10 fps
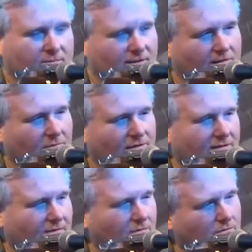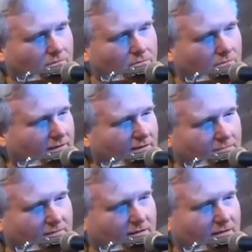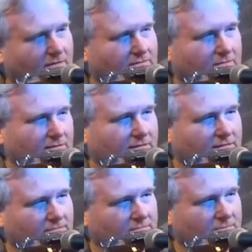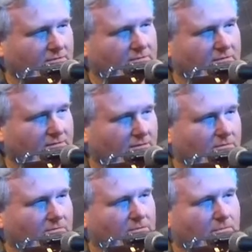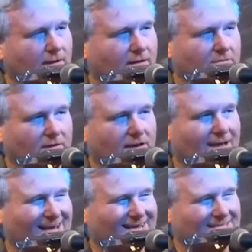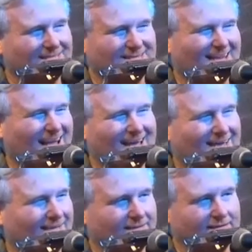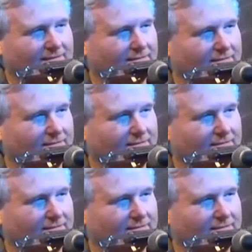There ain't no way, my darling, I'm gonna talk about last night.